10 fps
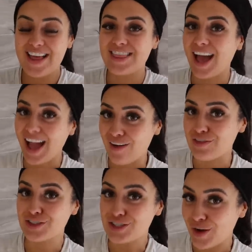that I
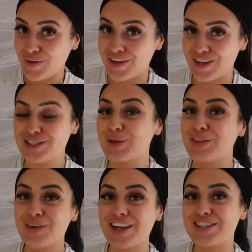haven't shown you so I
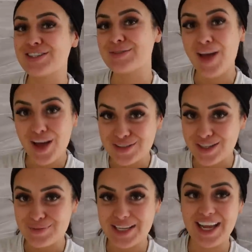thought I could do some house
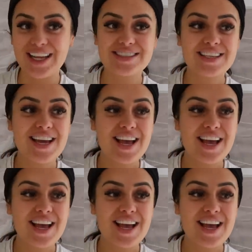updates